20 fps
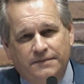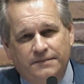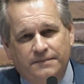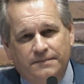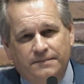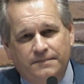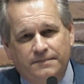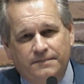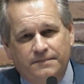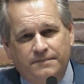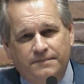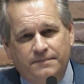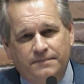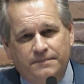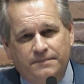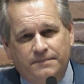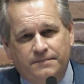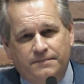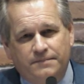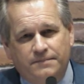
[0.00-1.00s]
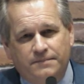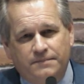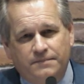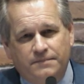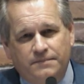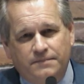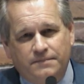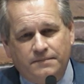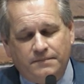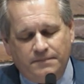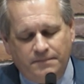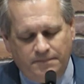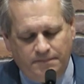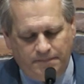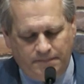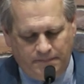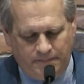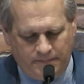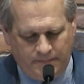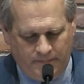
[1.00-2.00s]

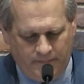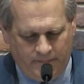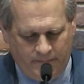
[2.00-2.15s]
Nobody speaks.